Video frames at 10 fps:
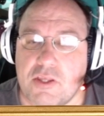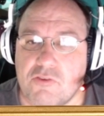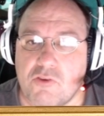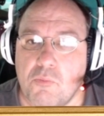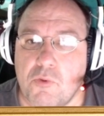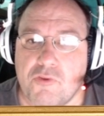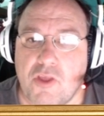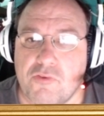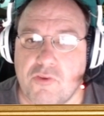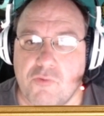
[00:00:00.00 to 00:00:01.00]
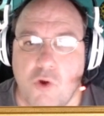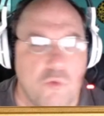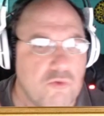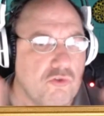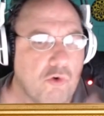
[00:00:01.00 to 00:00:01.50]
it's almost as if
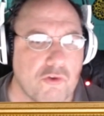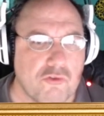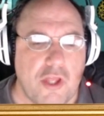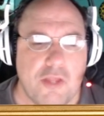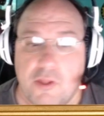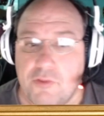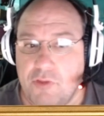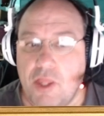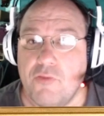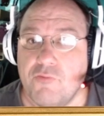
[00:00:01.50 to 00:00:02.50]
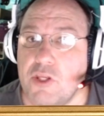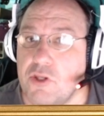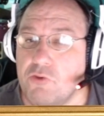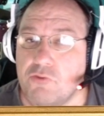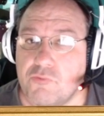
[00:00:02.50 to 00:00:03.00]
oh George and and, and the
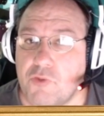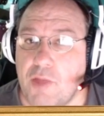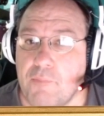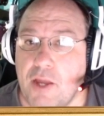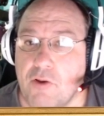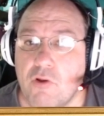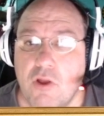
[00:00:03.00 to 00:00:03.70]
videos for that matter.